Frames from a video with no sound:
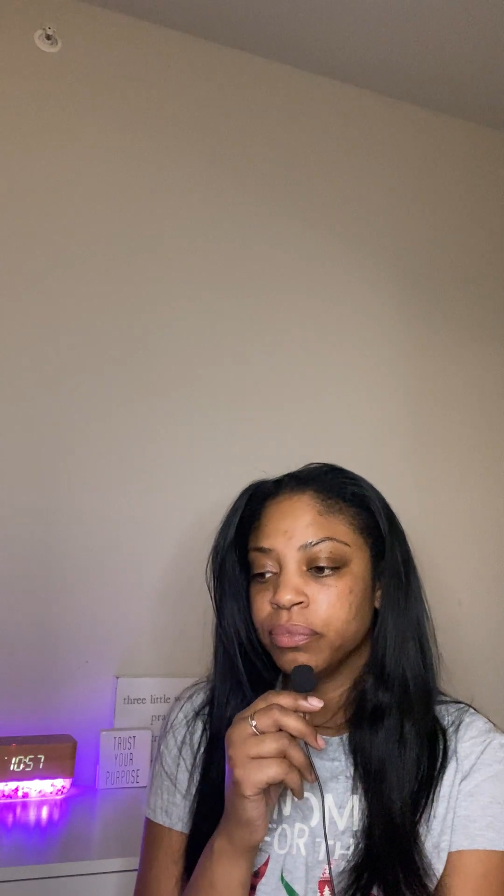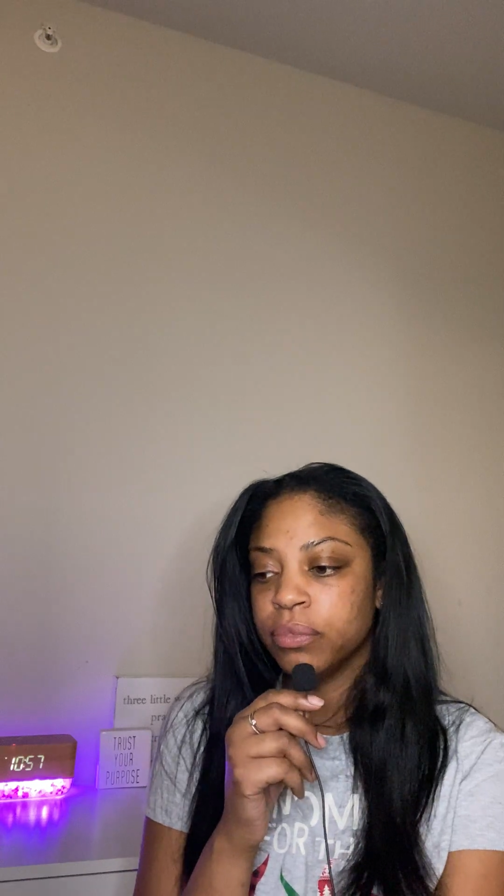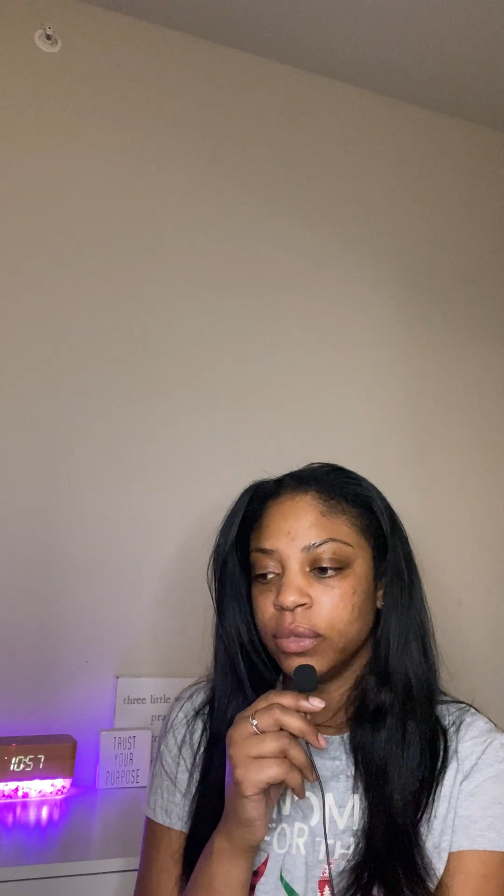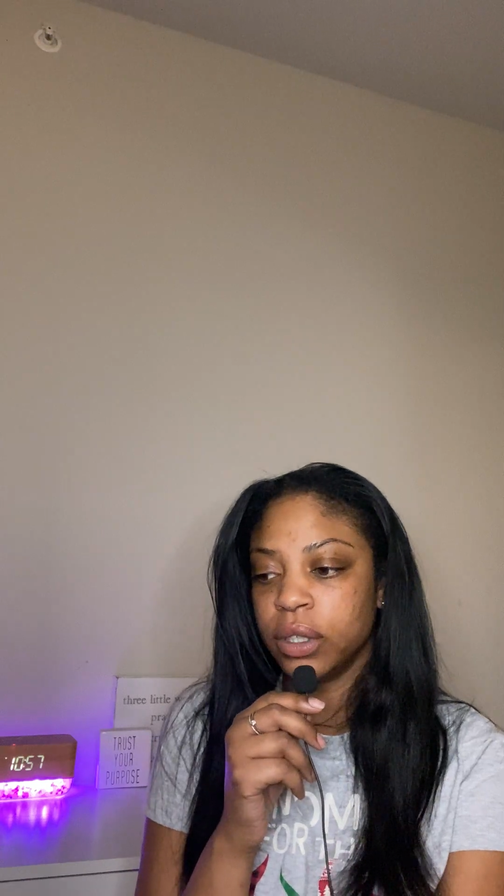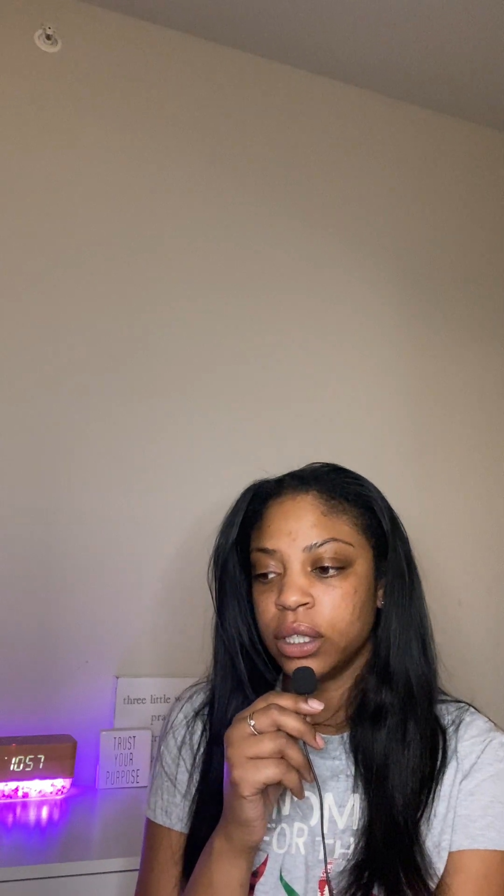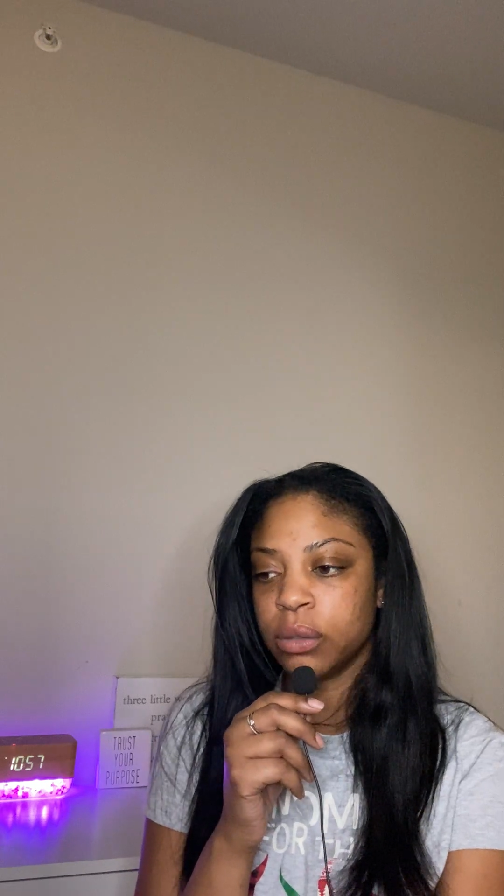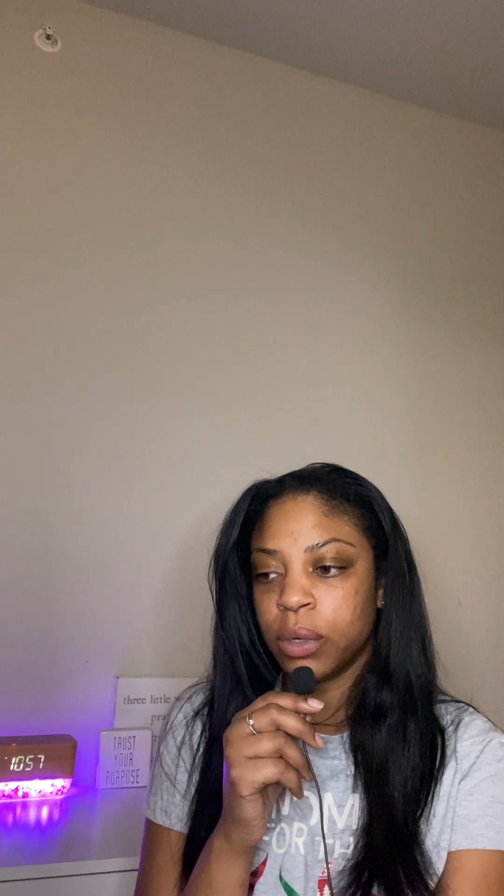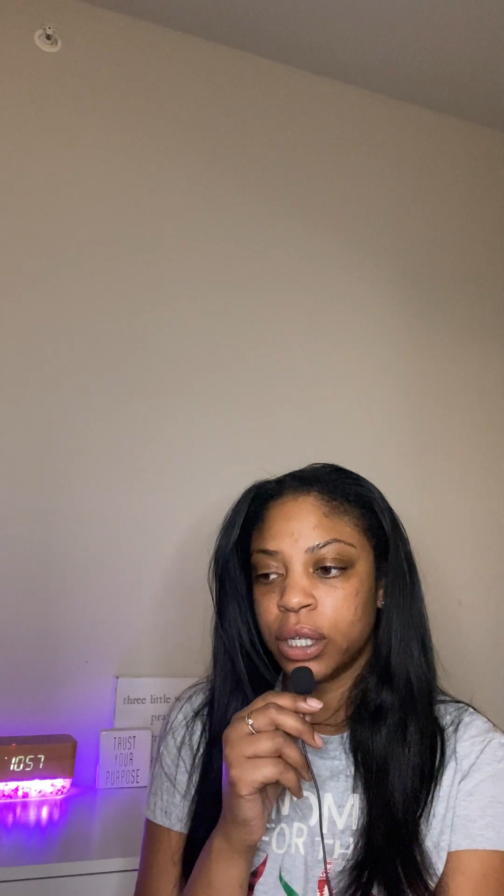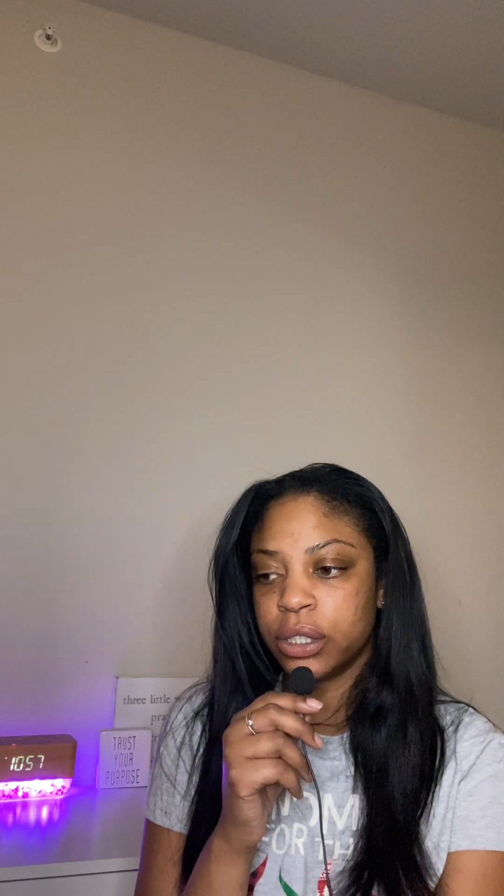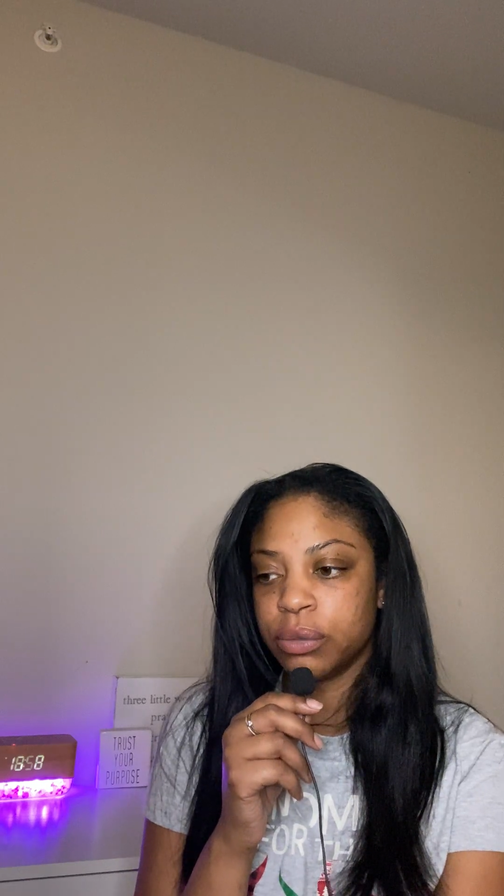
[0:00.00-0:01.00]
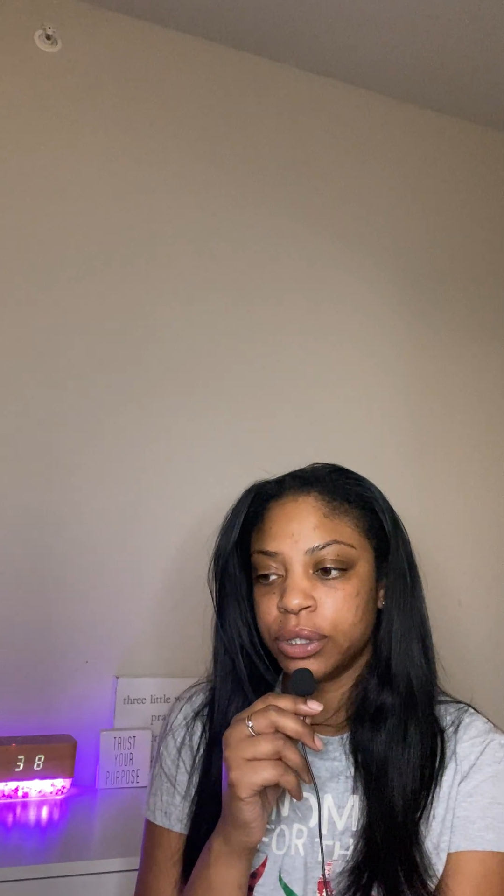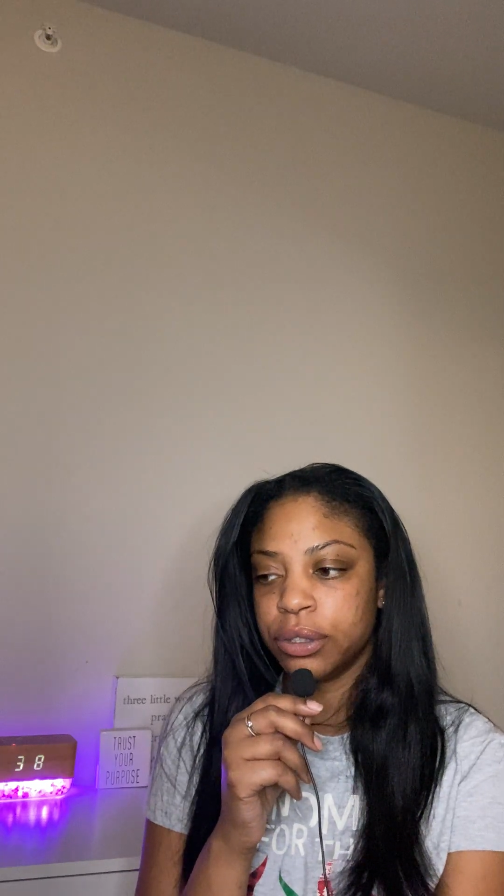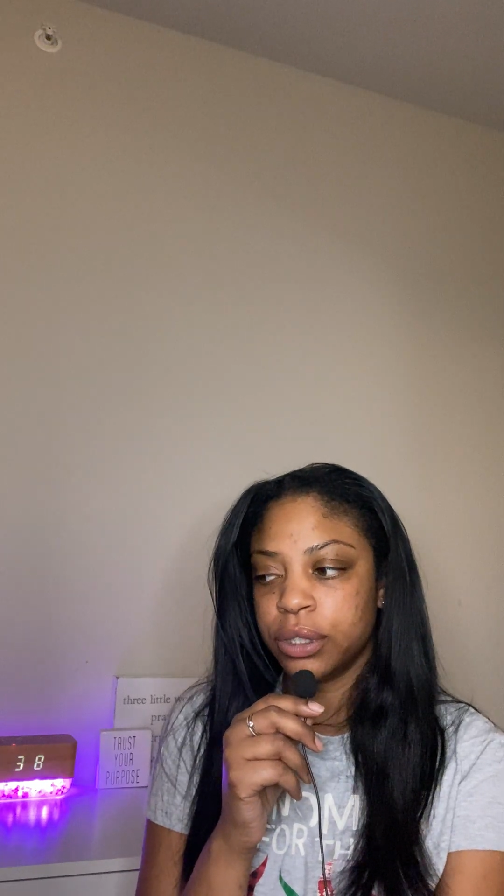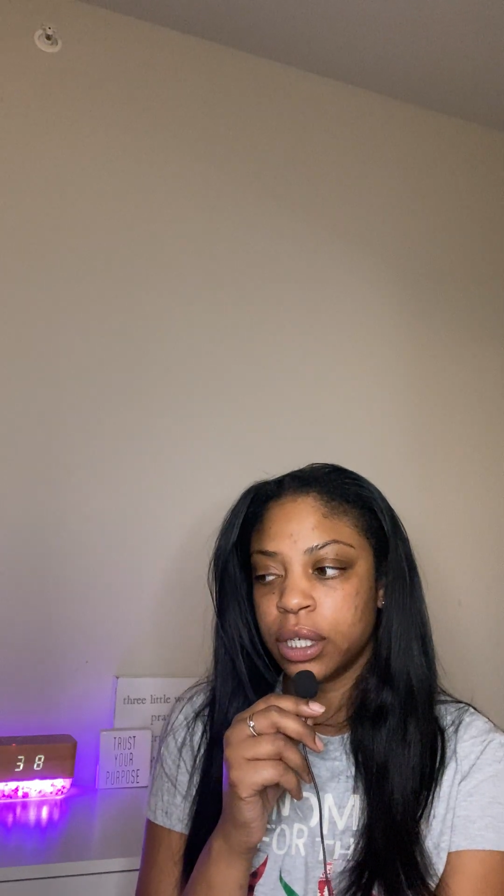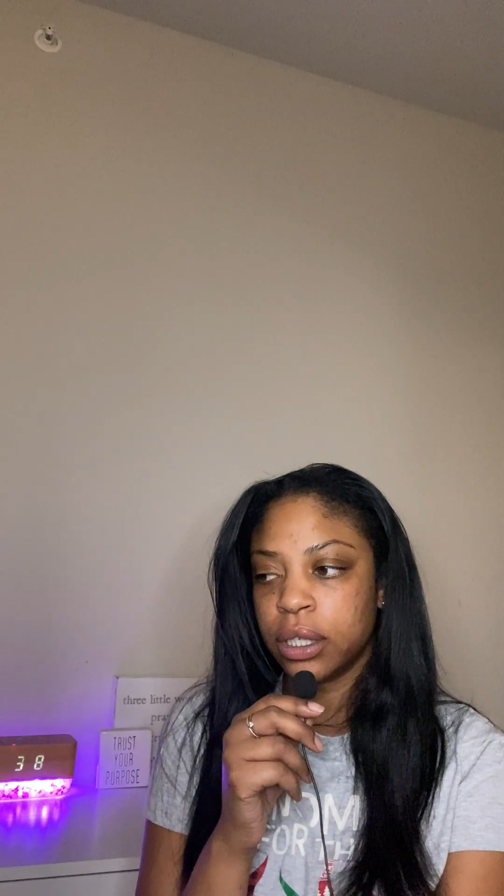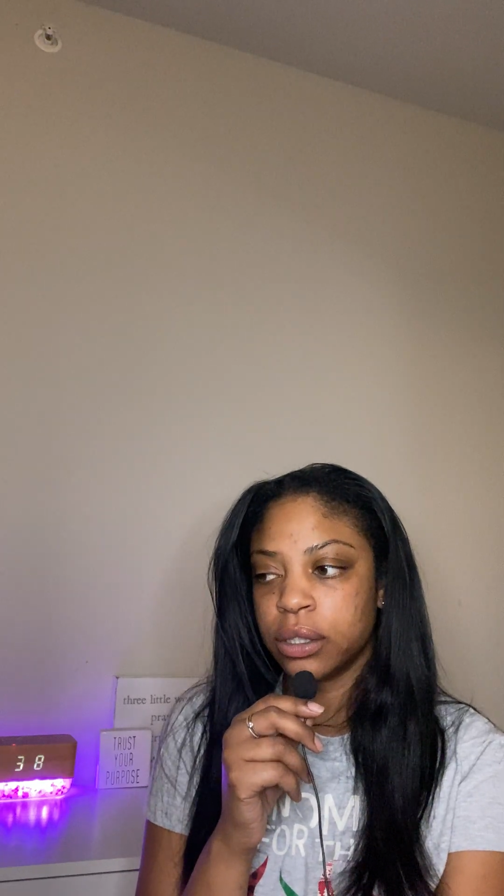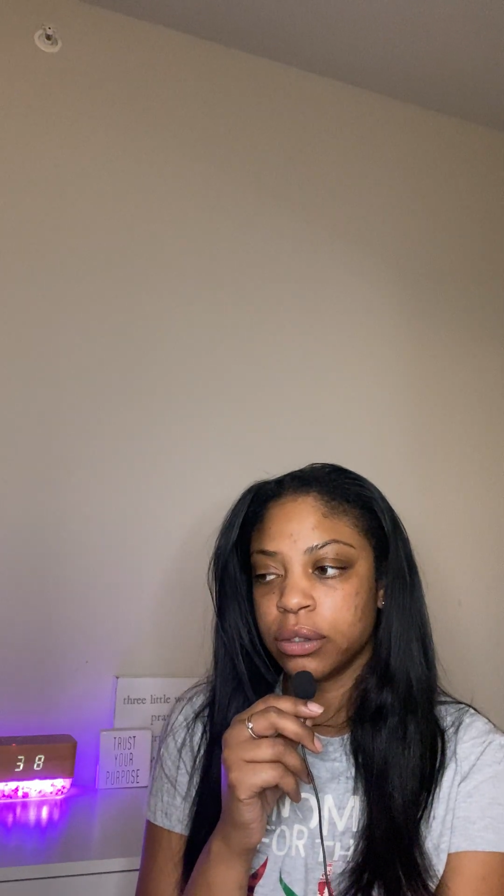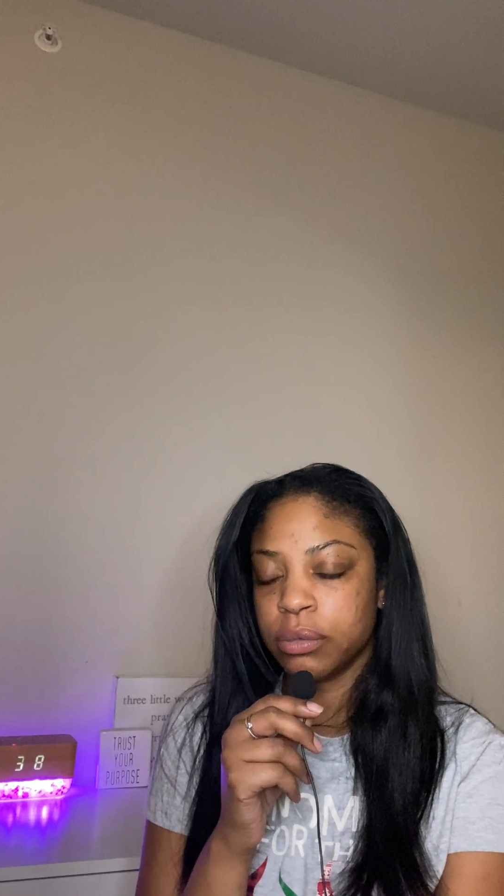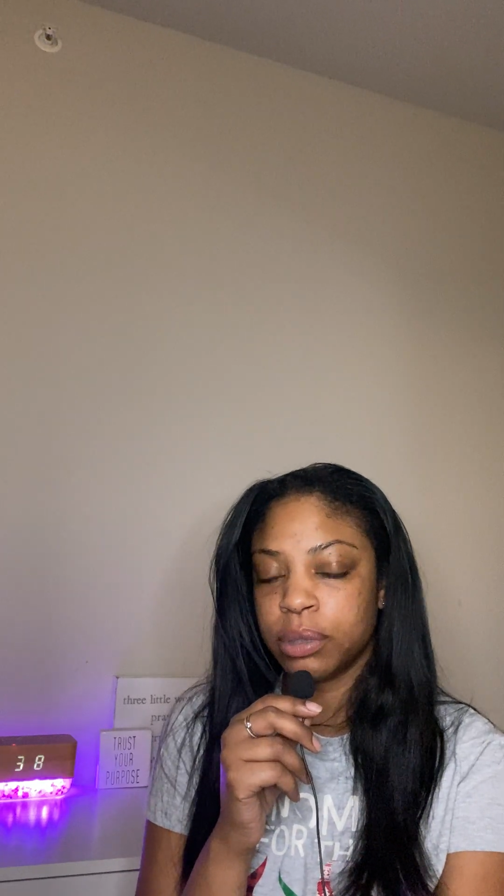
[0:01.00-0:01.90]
you need to watch what you say to certain